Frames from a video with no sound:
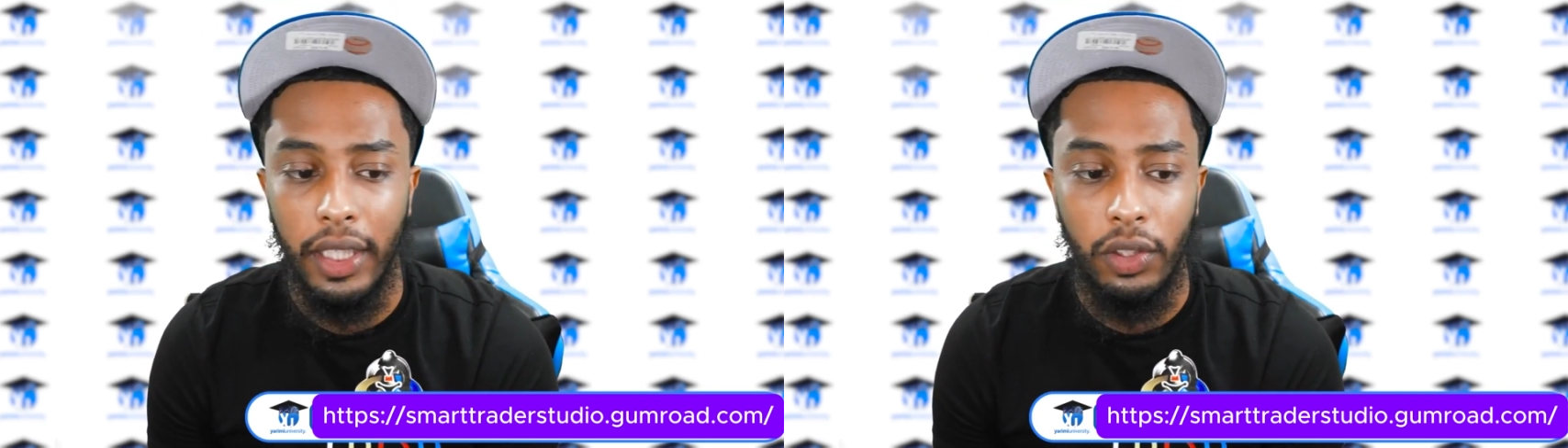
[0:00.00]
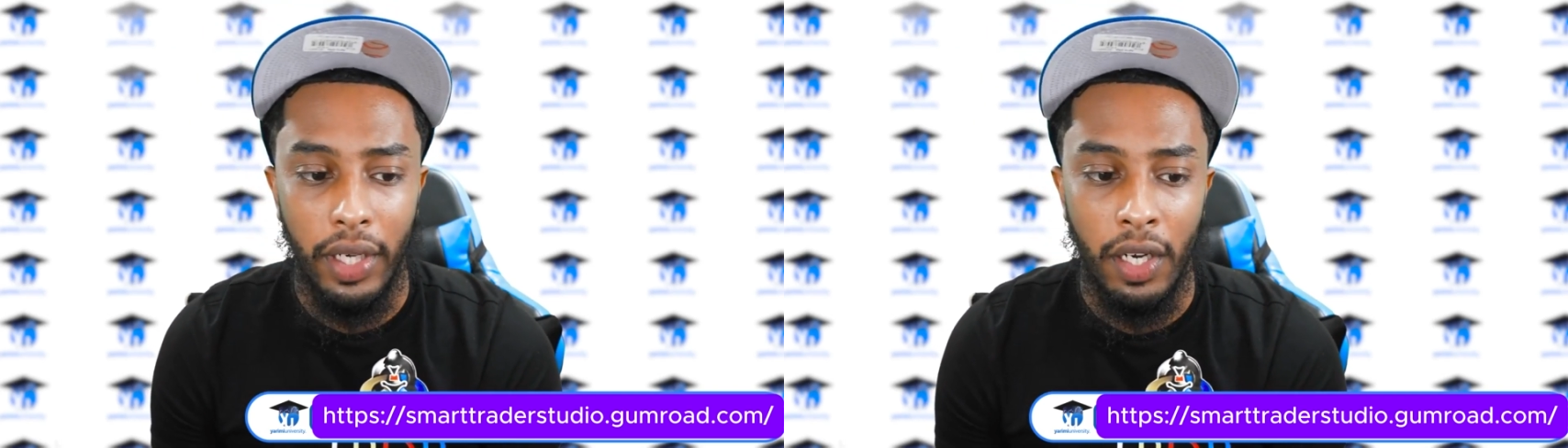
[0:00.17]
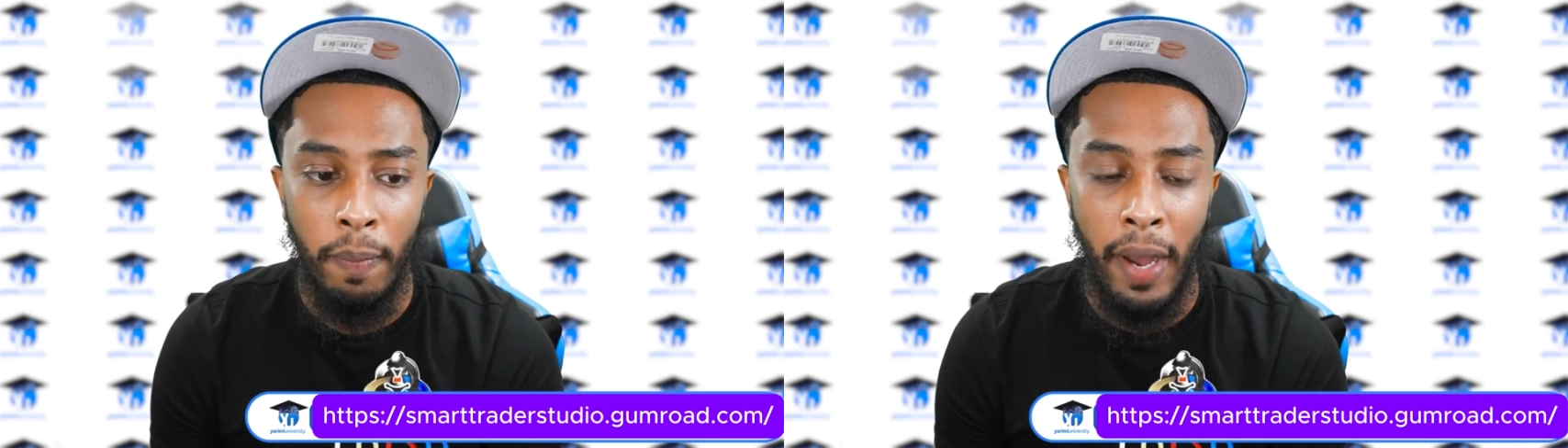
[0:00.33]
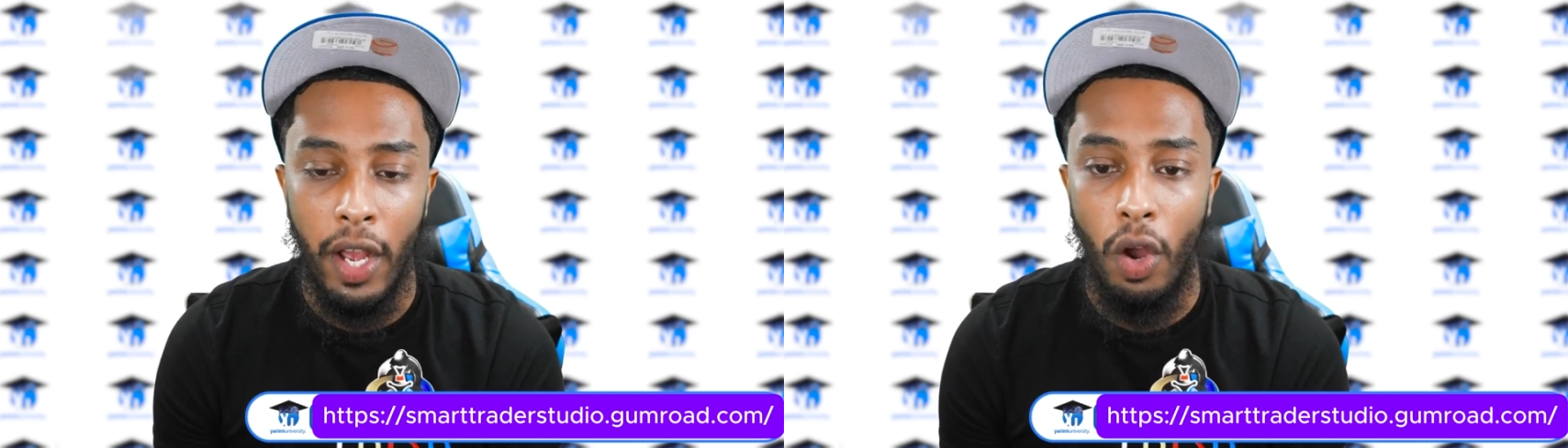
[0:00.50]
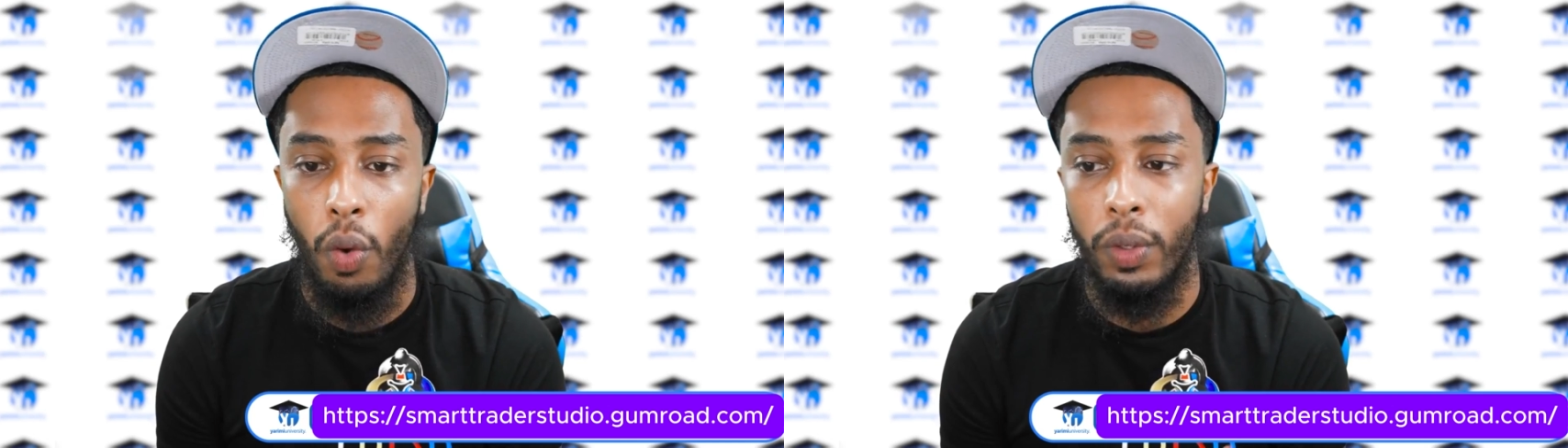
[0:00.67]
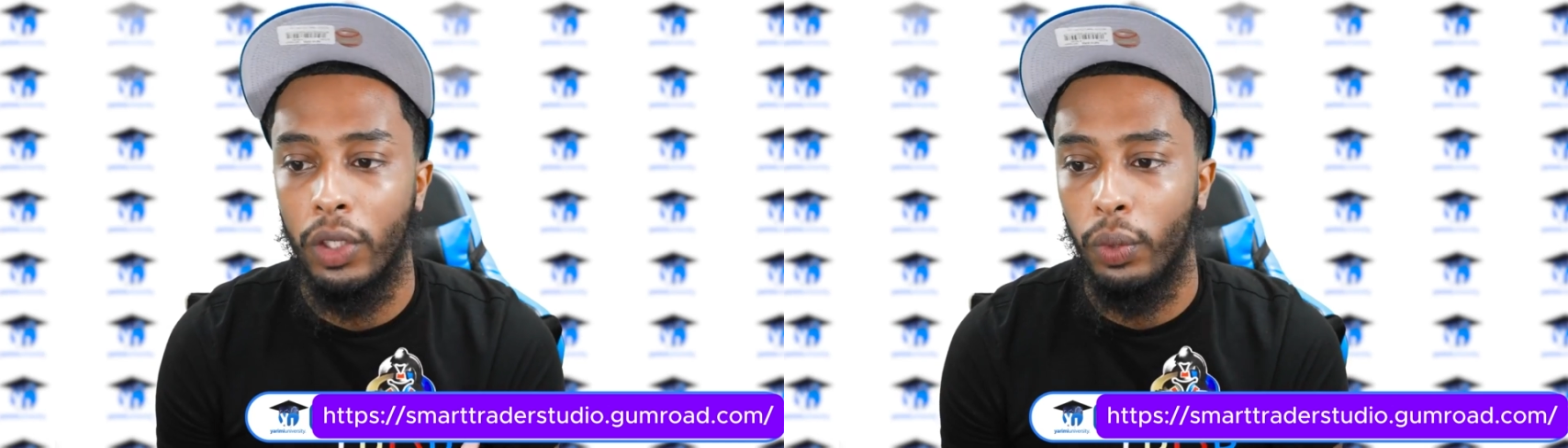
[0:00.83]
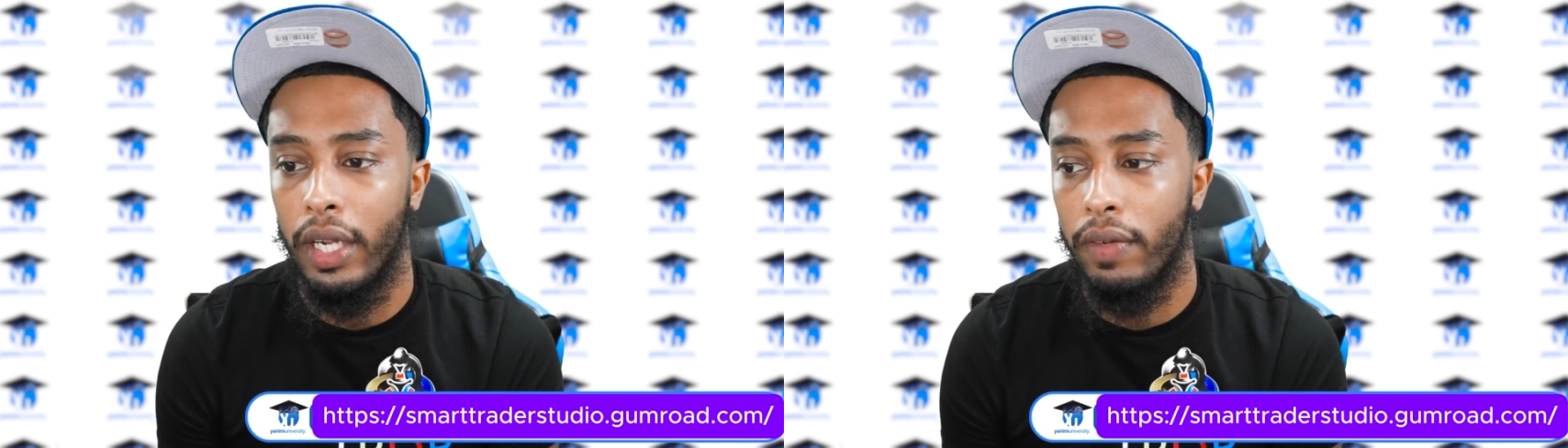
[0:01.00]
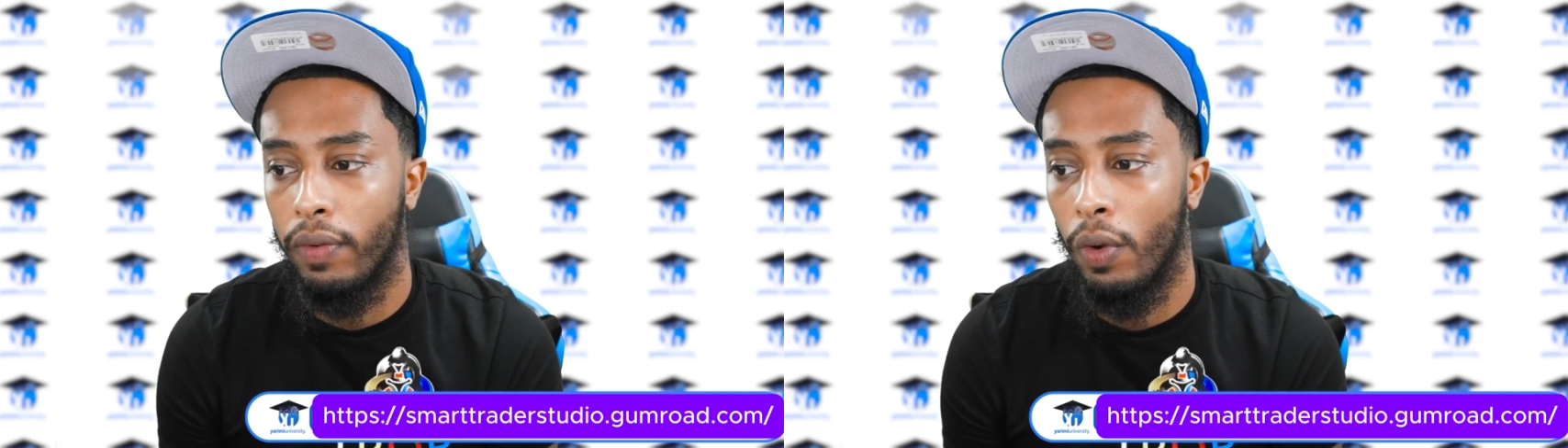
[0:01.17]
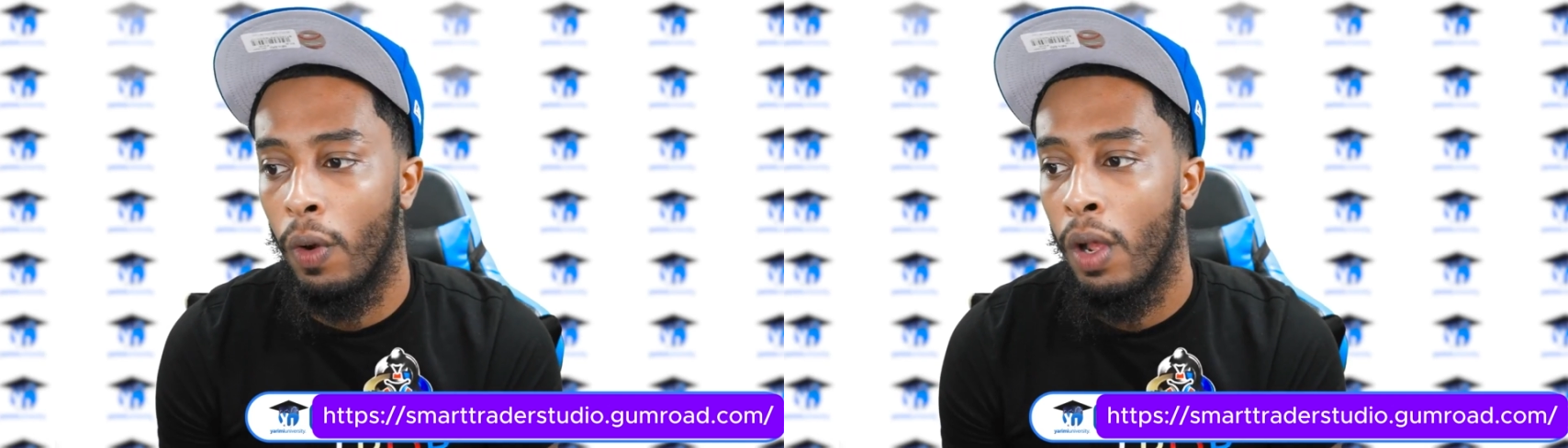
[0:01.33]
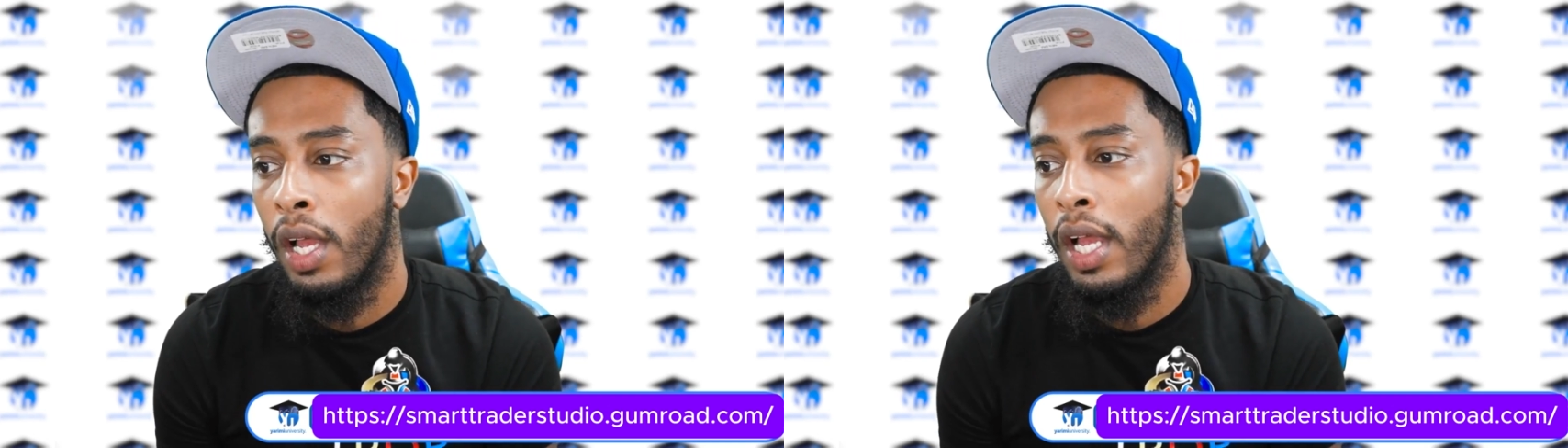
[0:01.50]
trader might hold the trade for,